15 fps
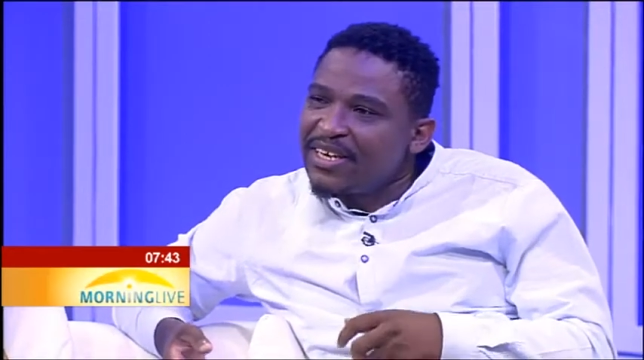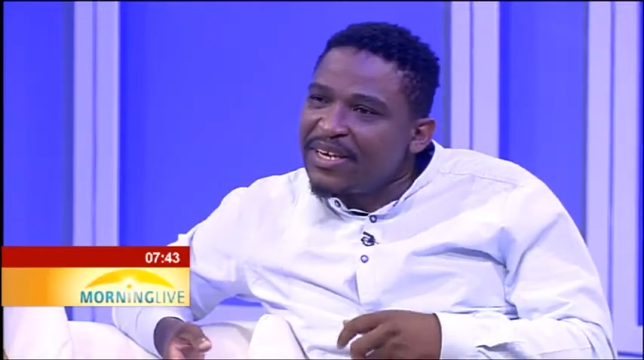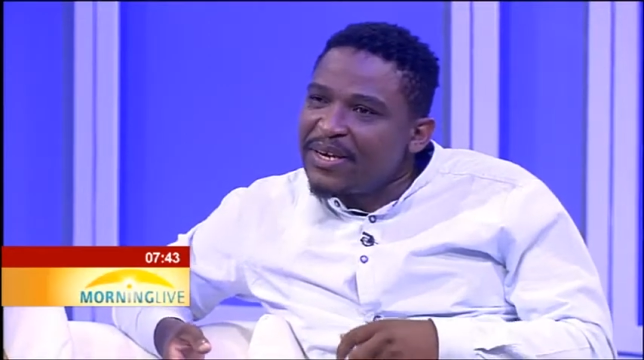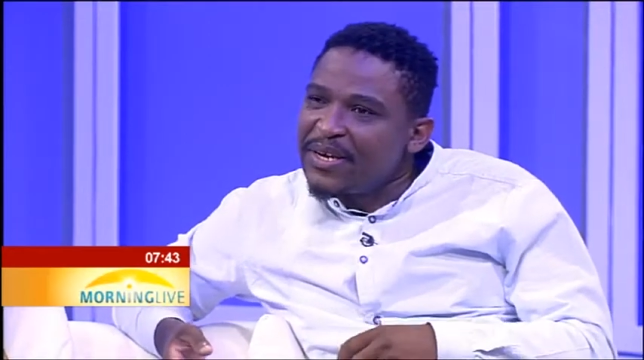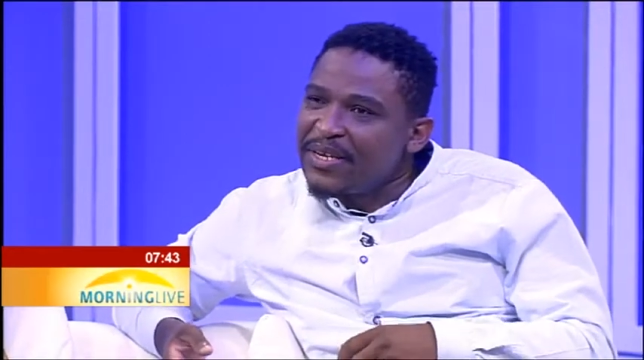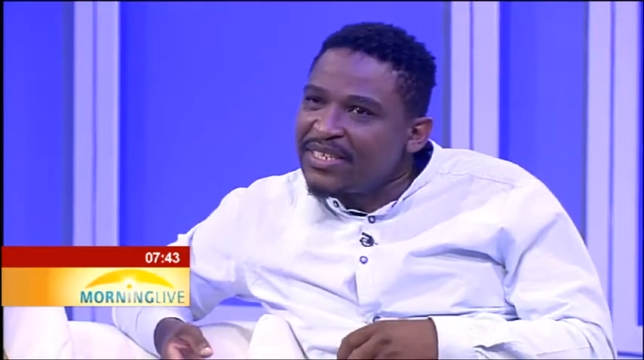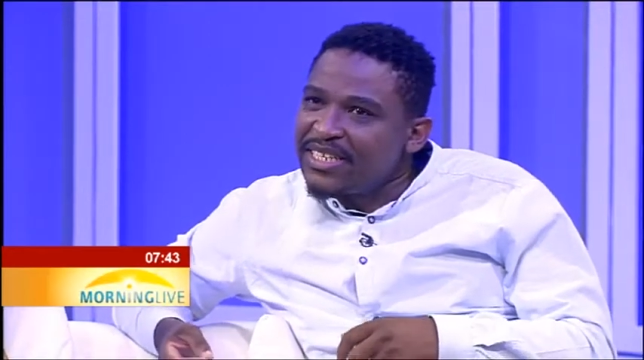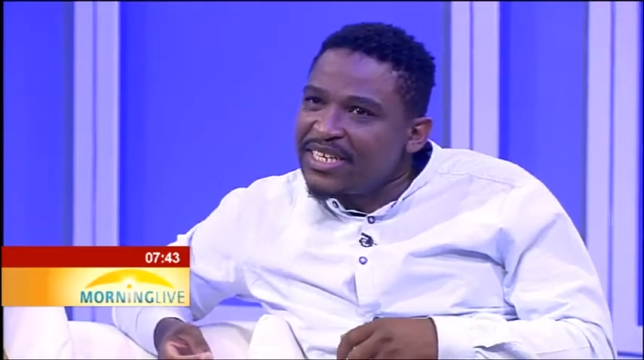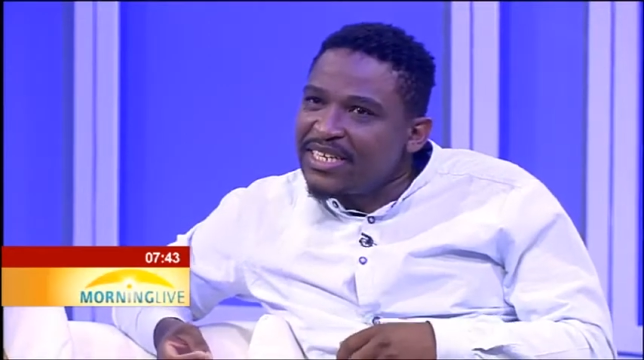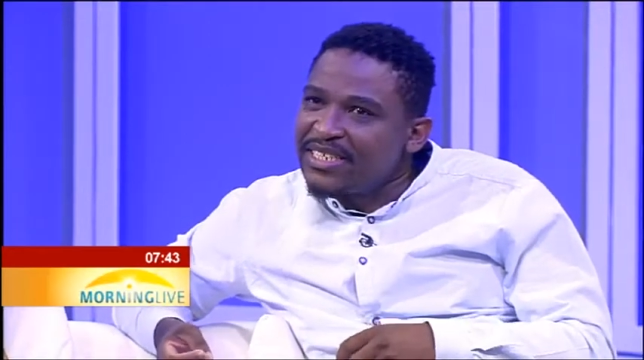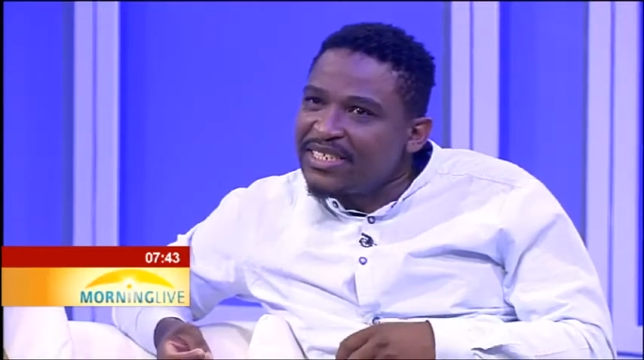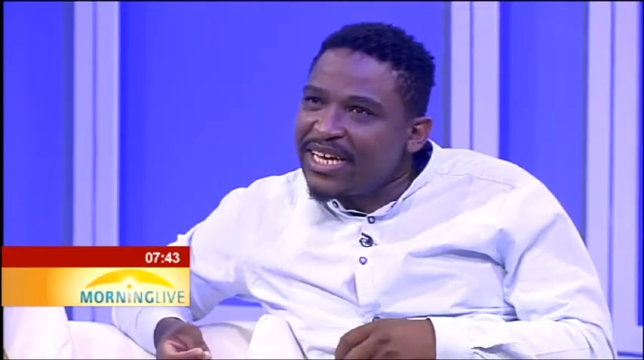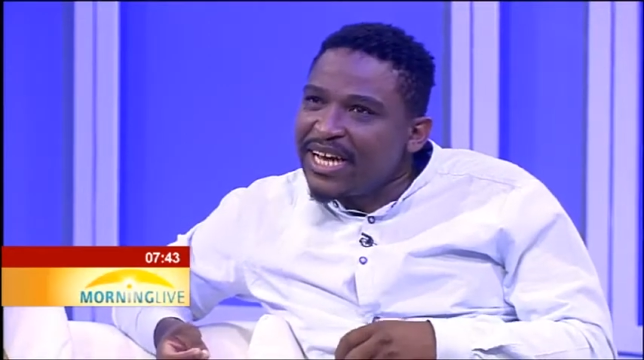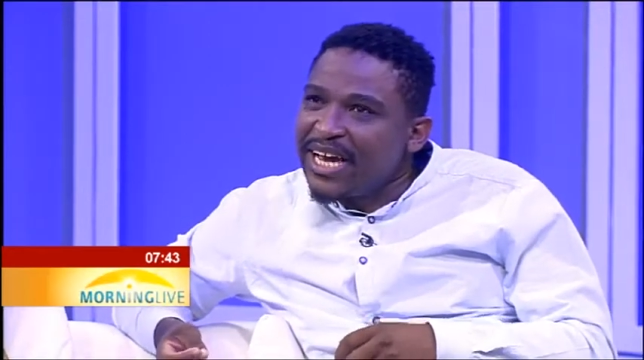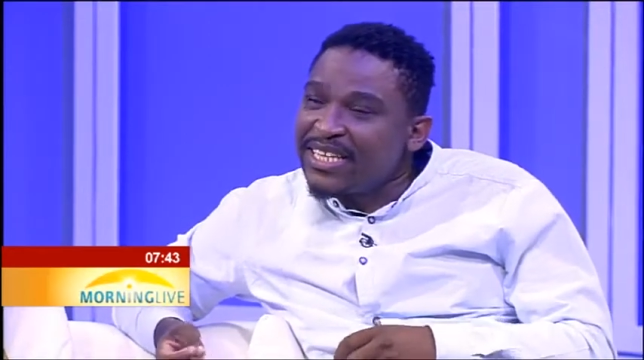and
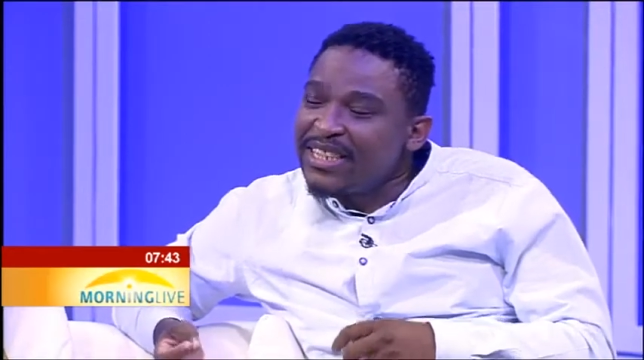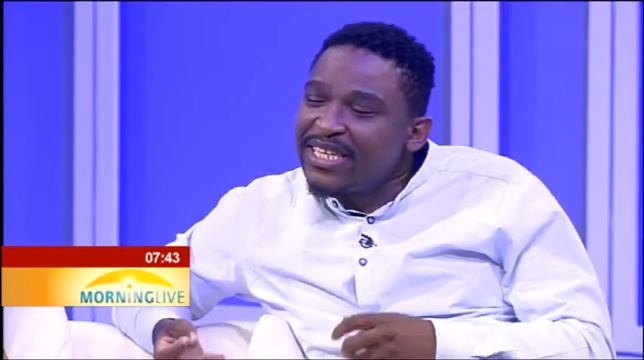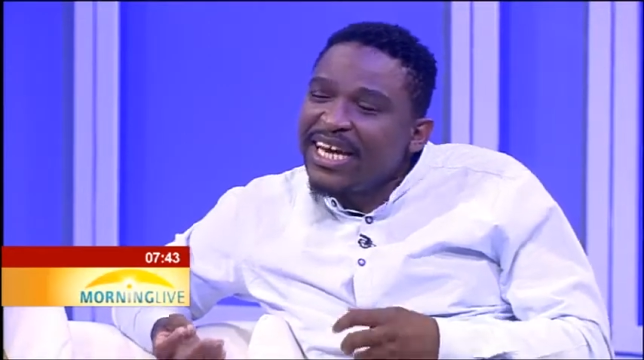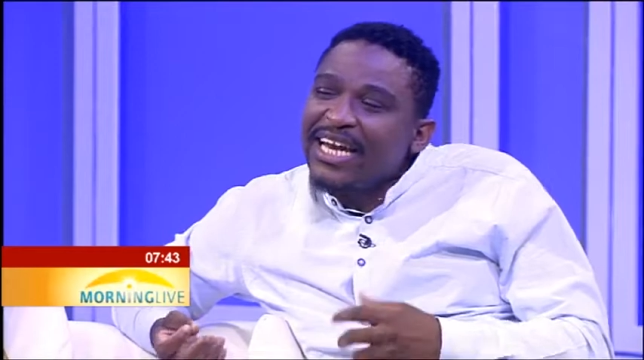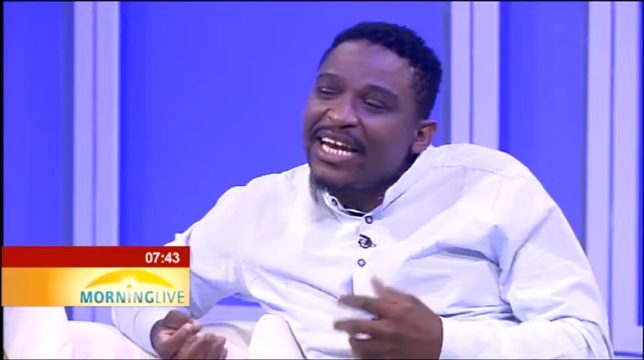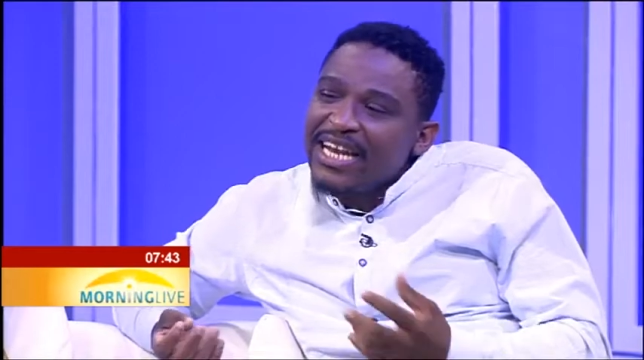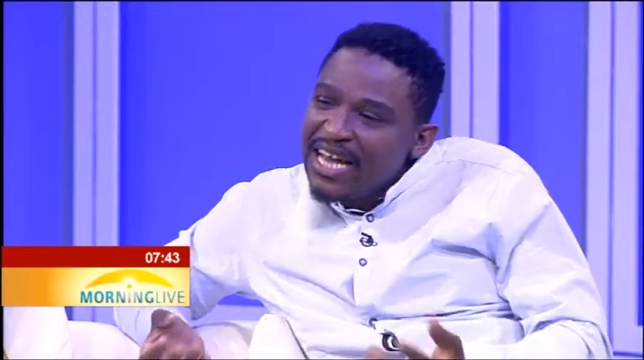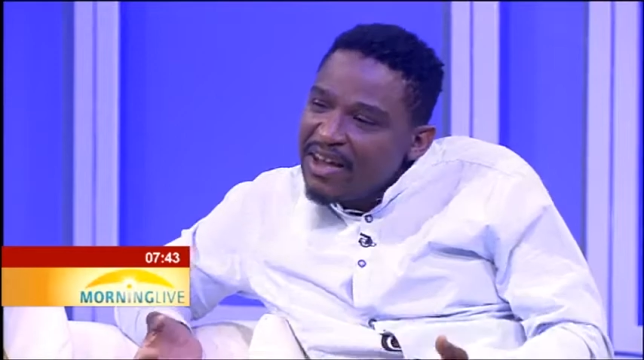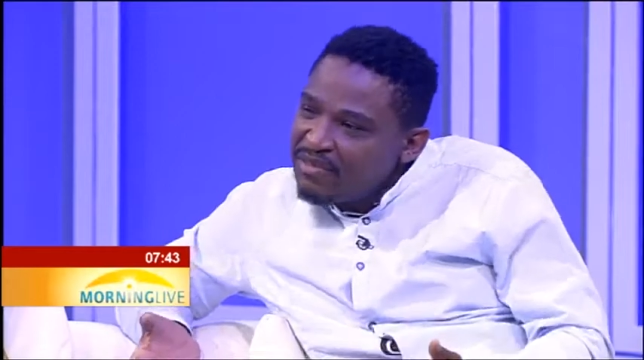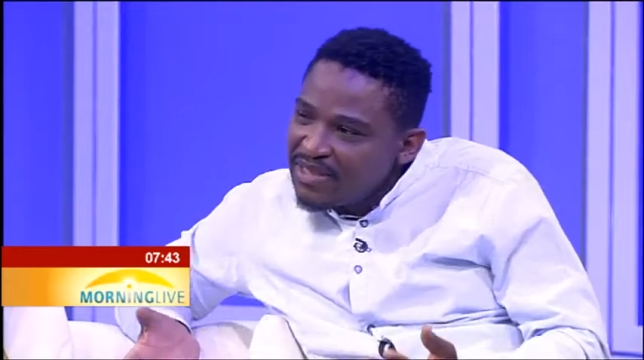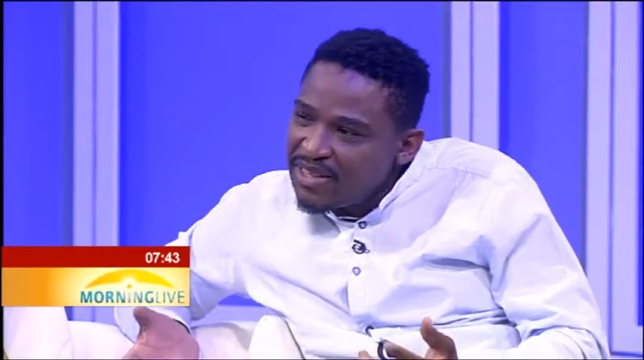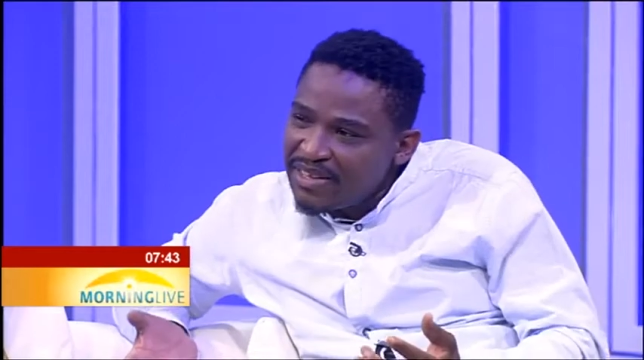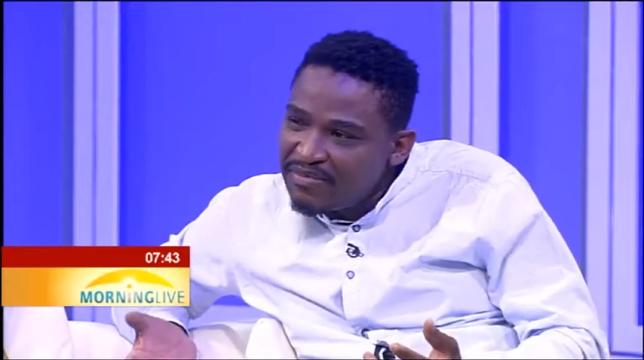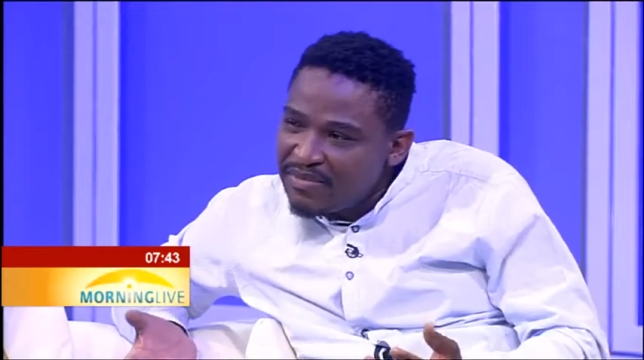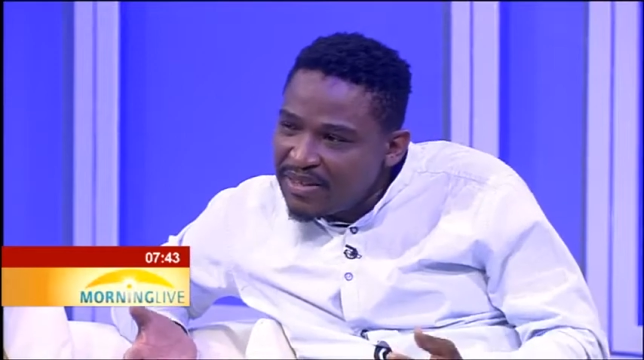and I, think I
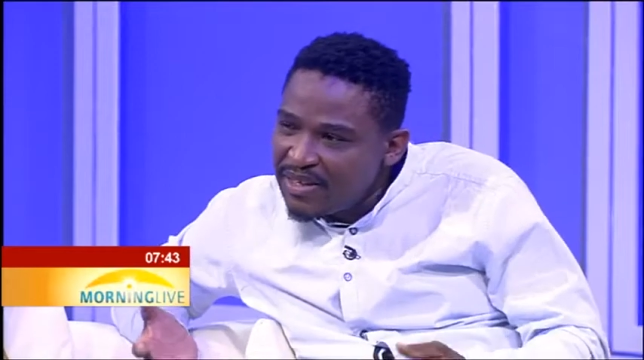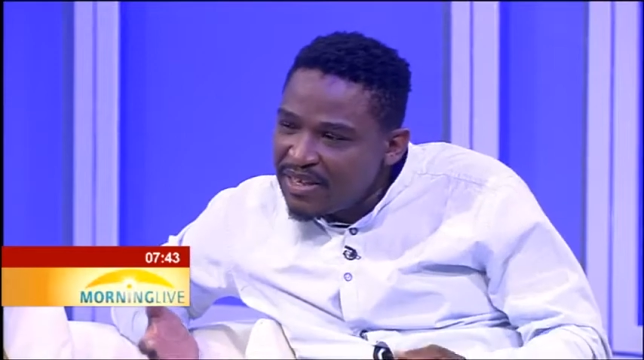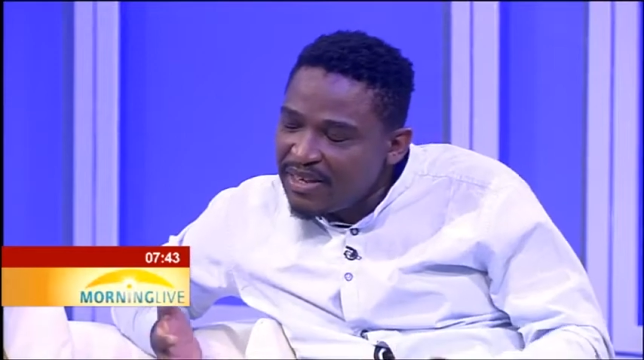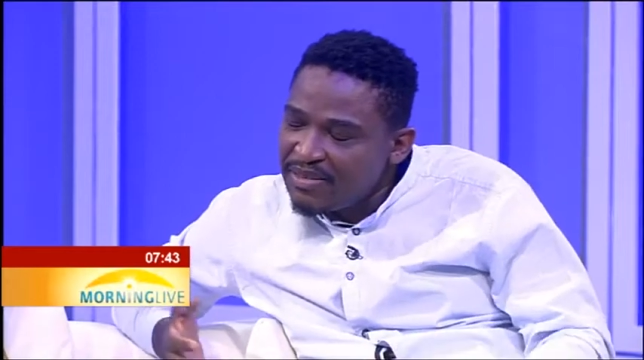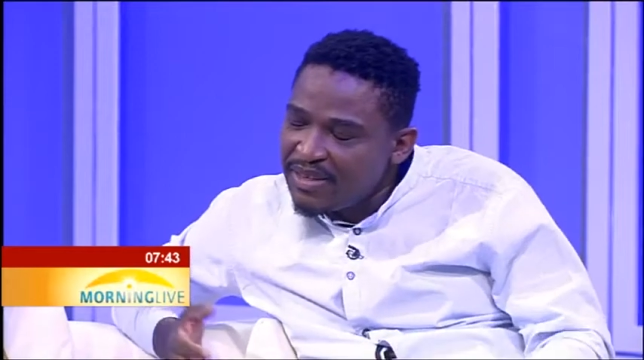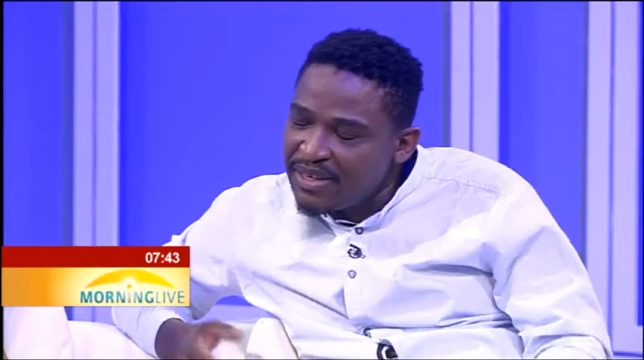loved the, the, the,